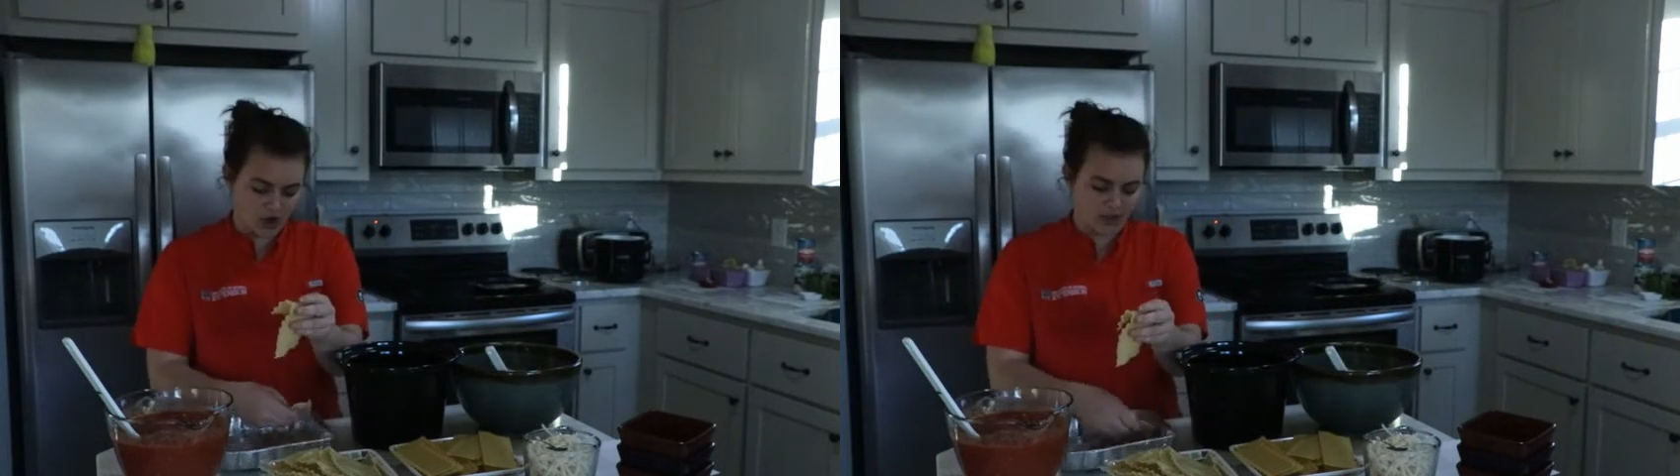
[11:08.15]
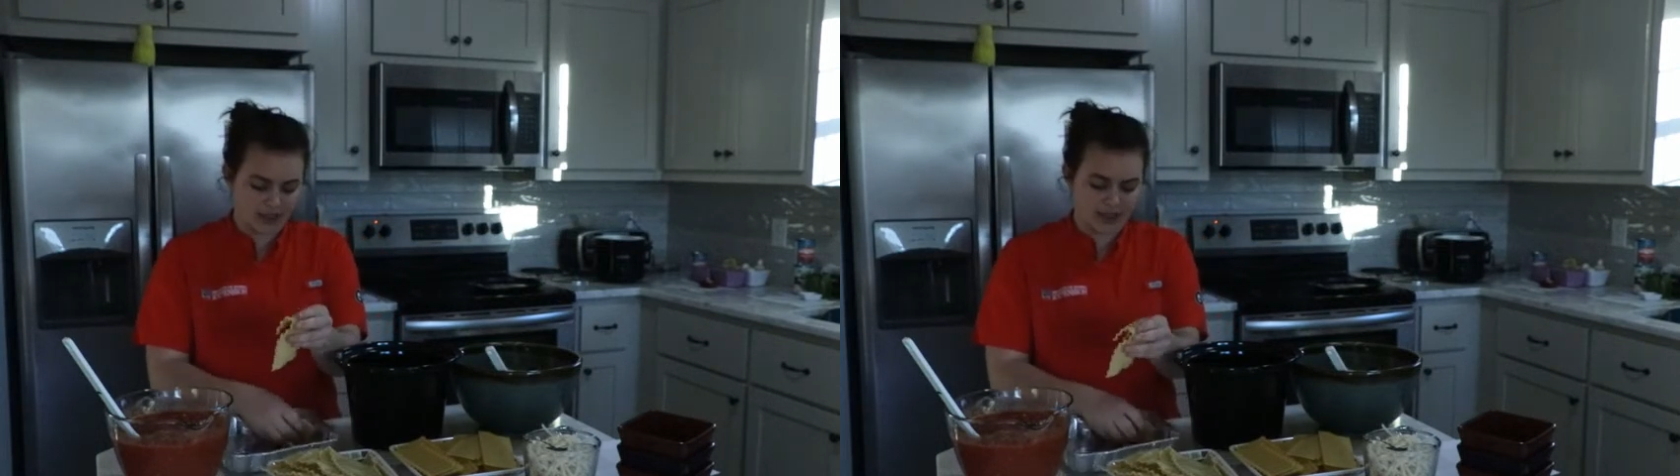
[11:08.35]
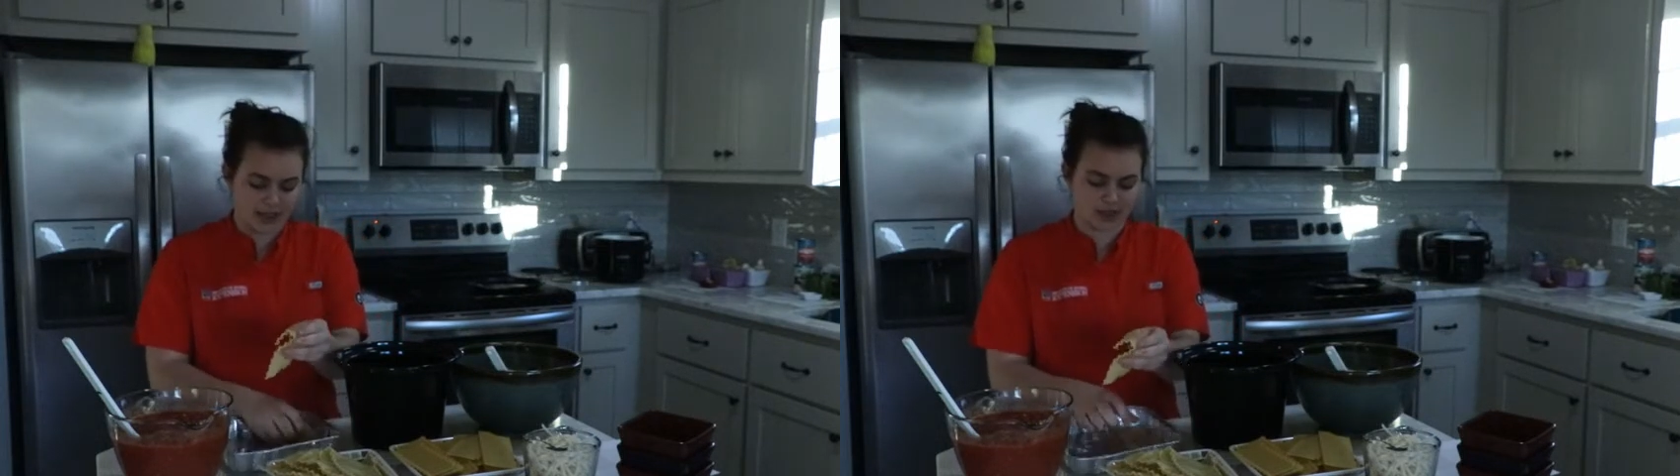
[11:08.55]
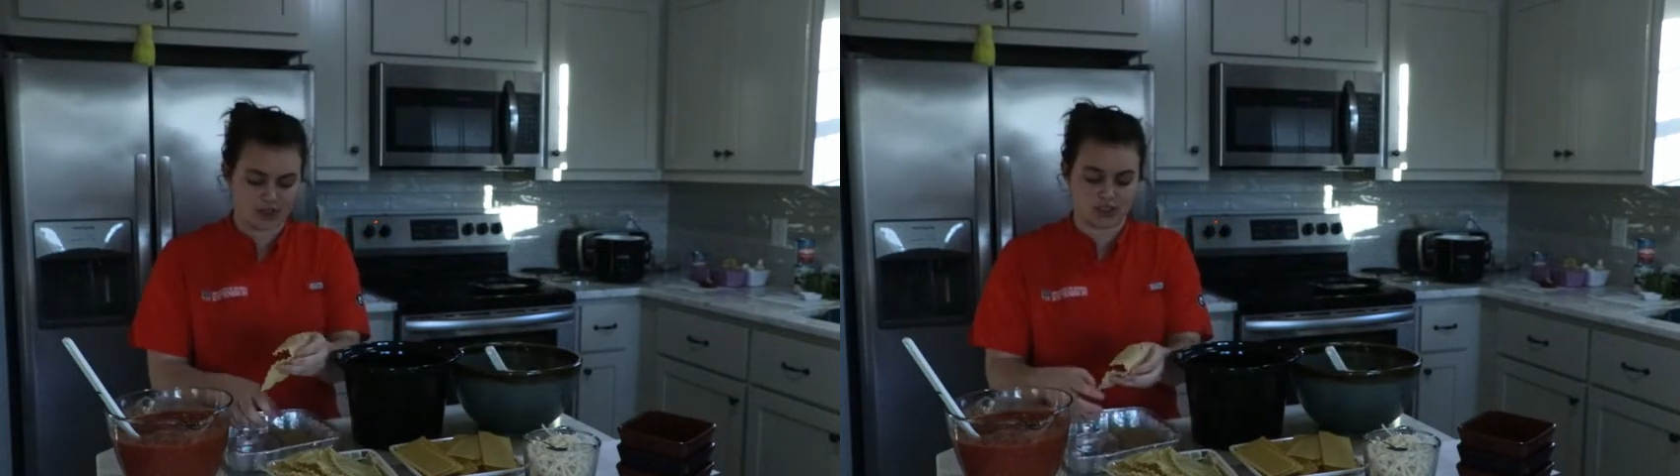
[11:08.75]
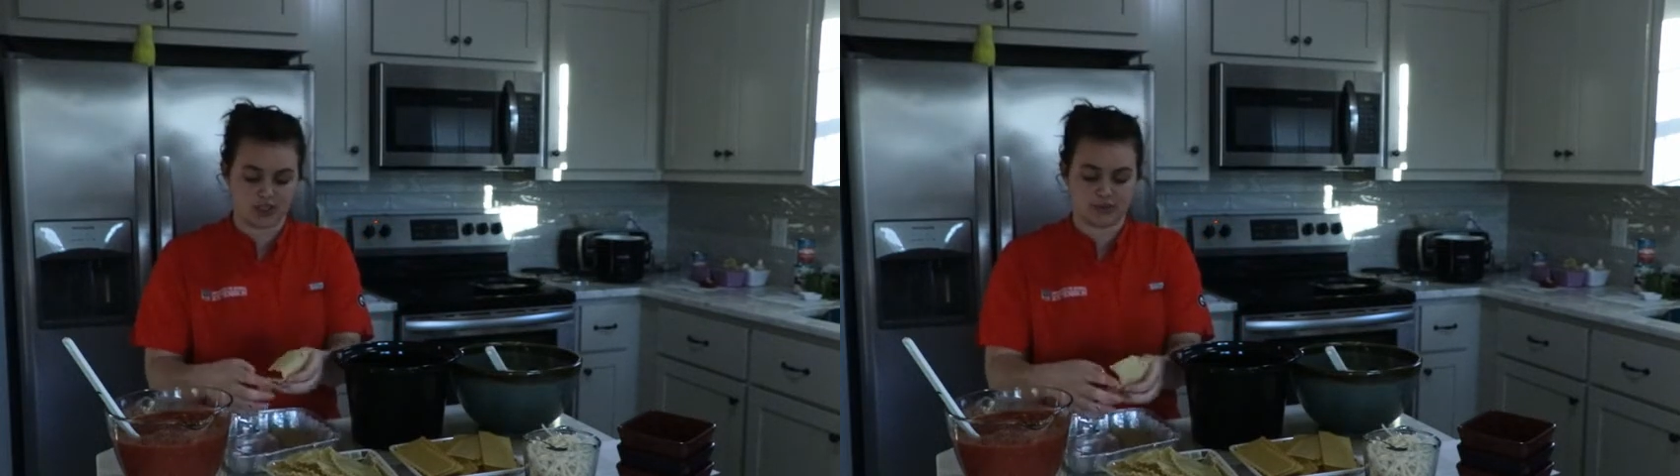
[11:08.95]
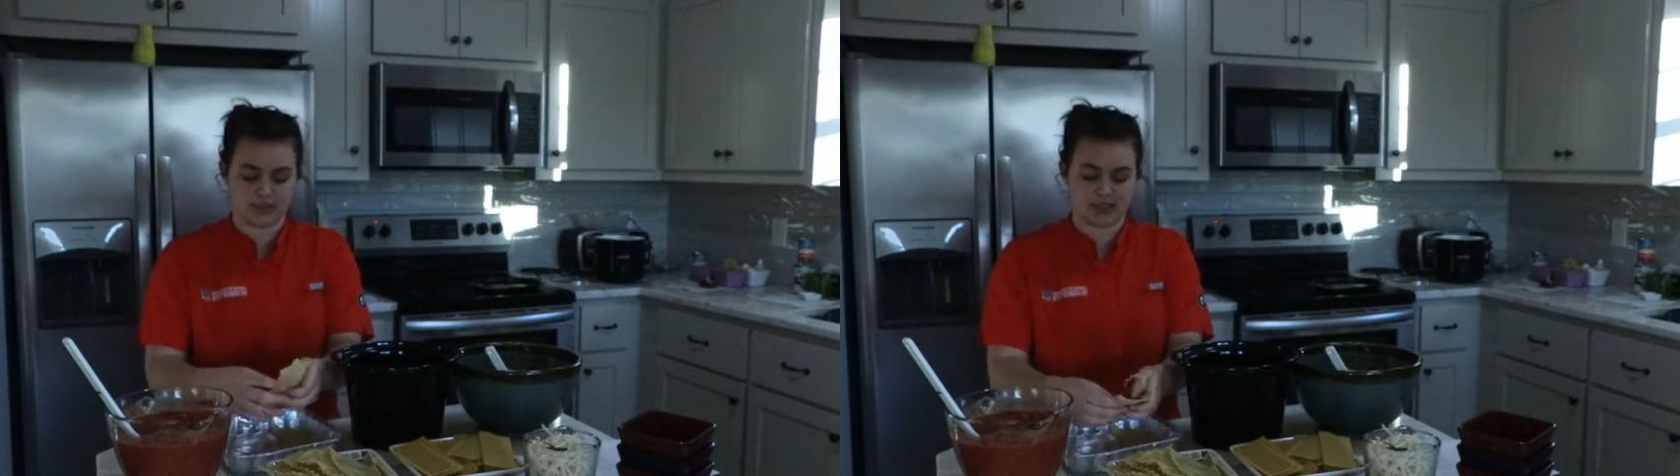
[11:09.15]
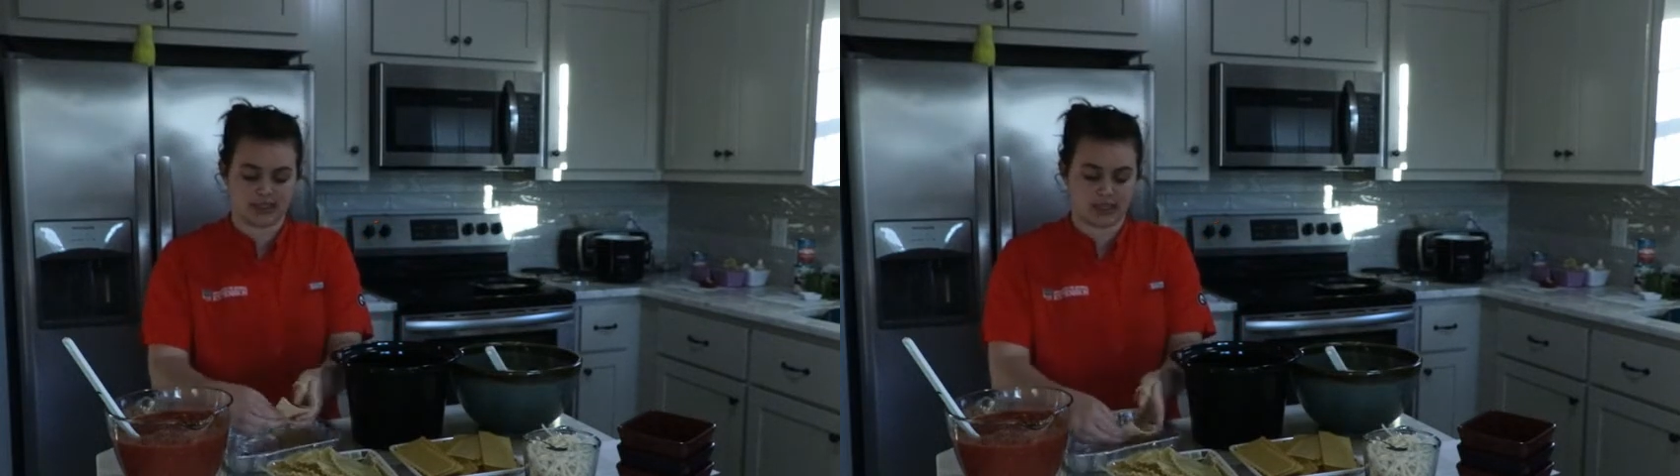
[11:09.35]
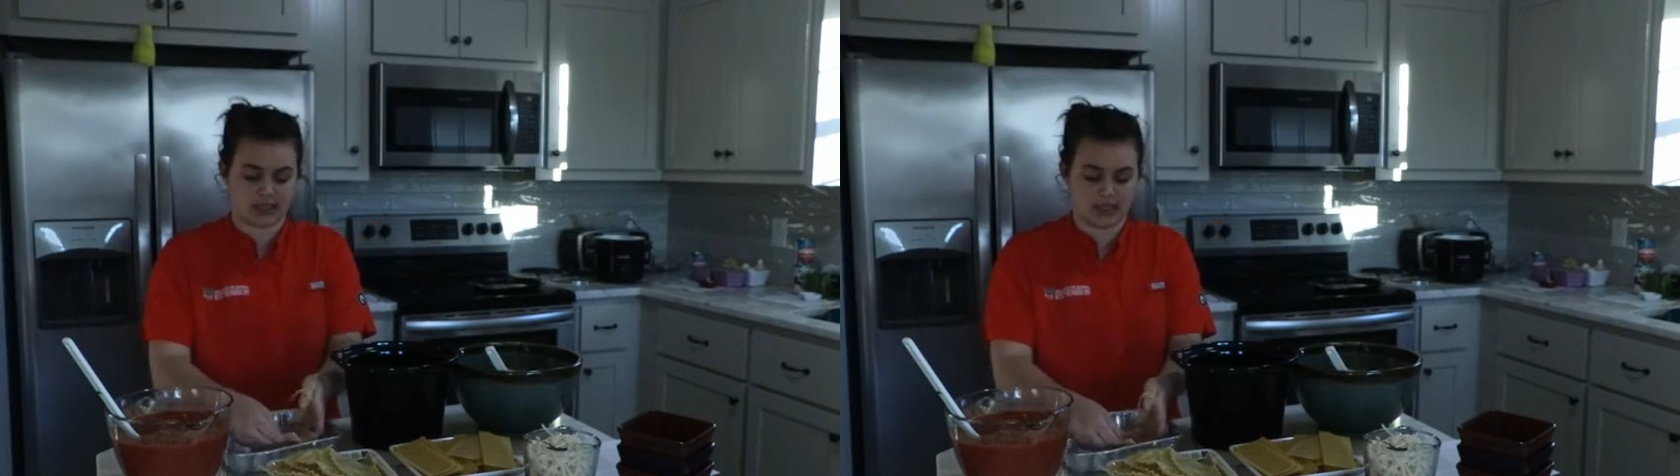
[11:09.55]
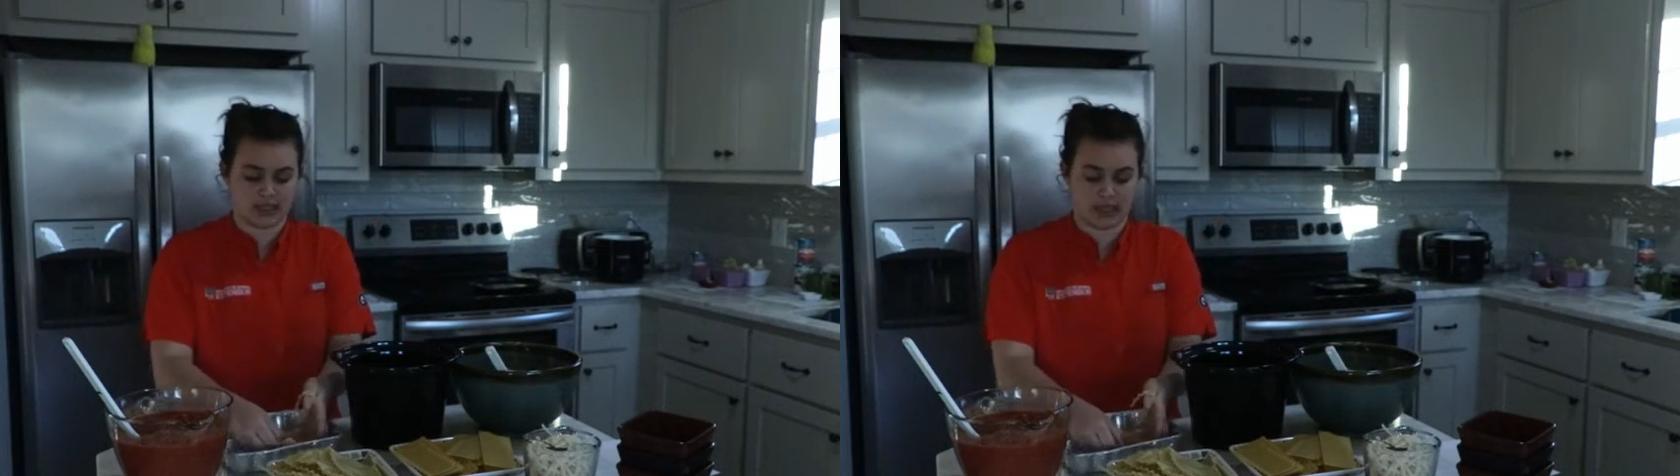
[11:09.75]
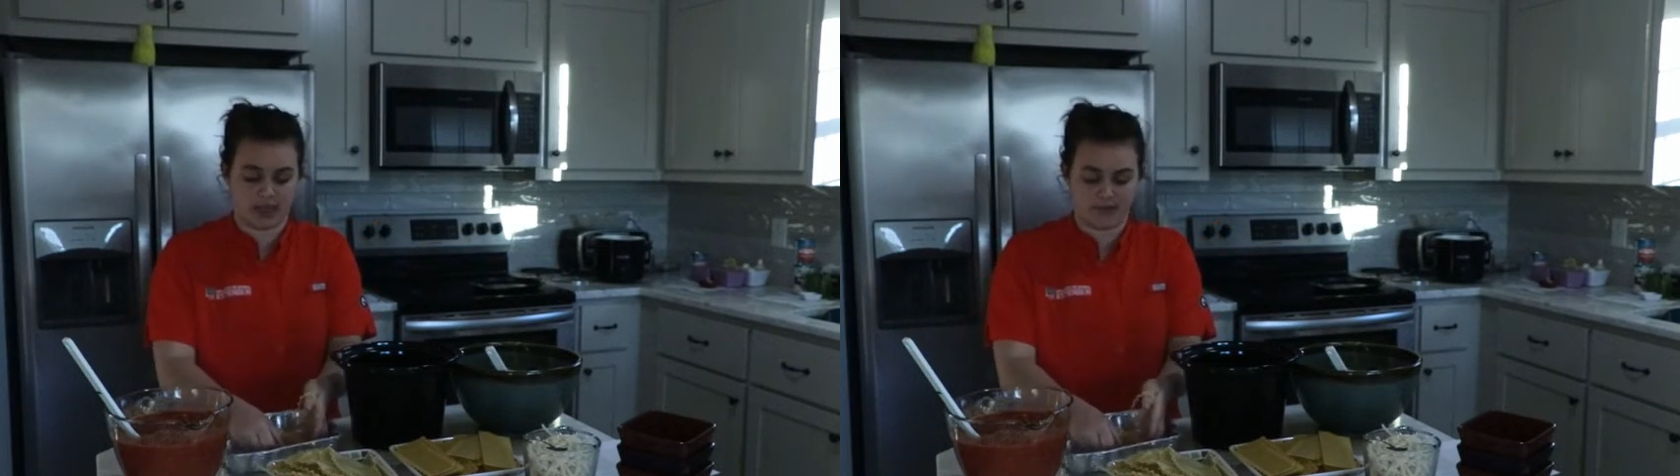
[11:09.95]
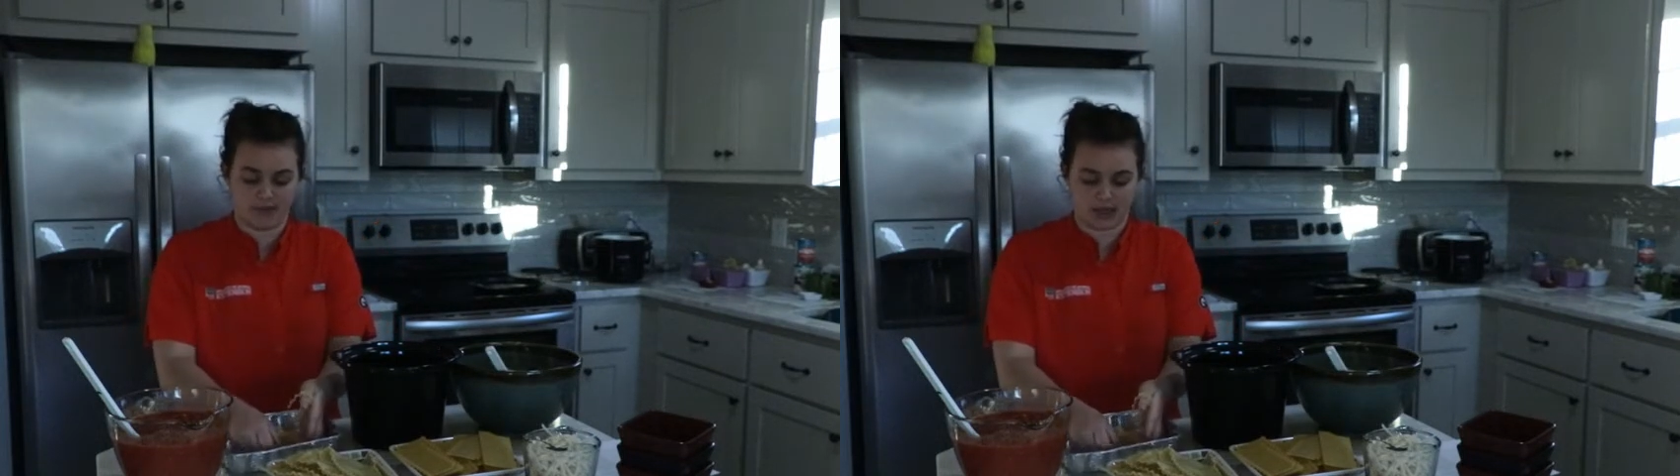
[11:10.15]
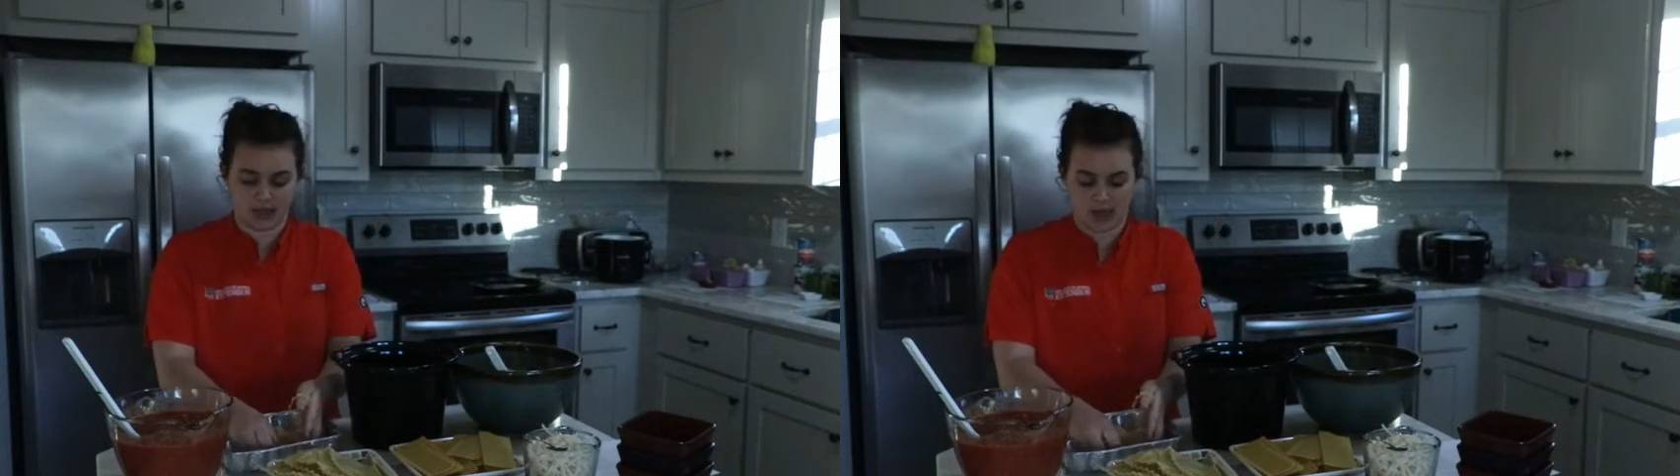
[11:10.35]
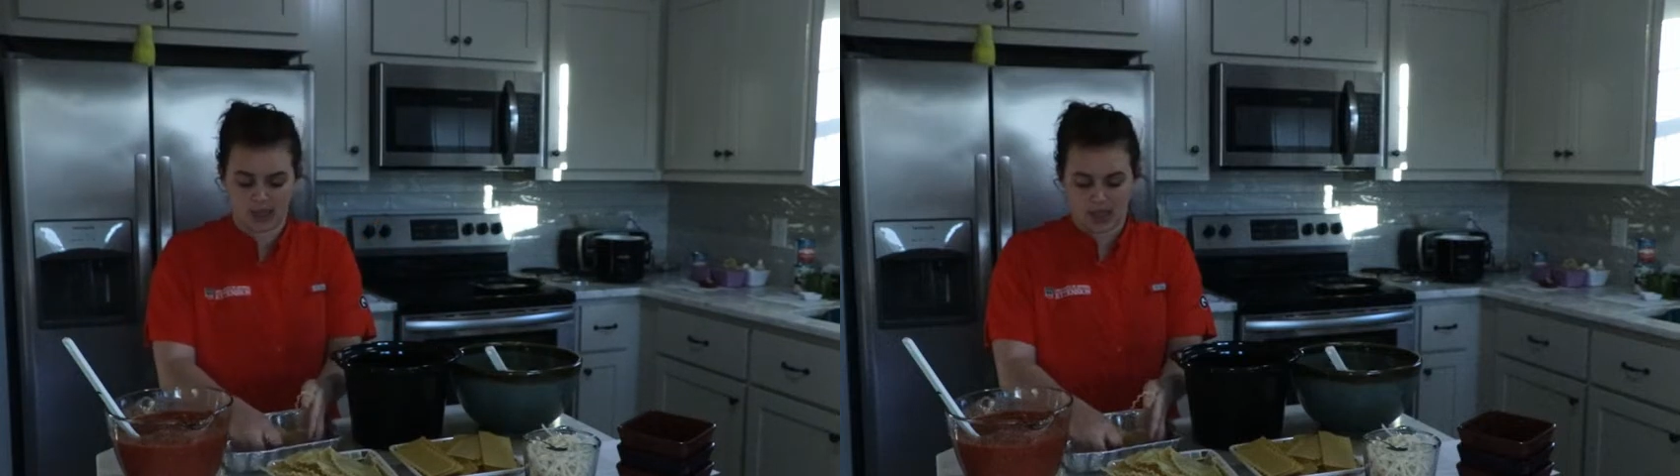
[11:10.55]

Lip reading: all I gotta do is stick it in the oven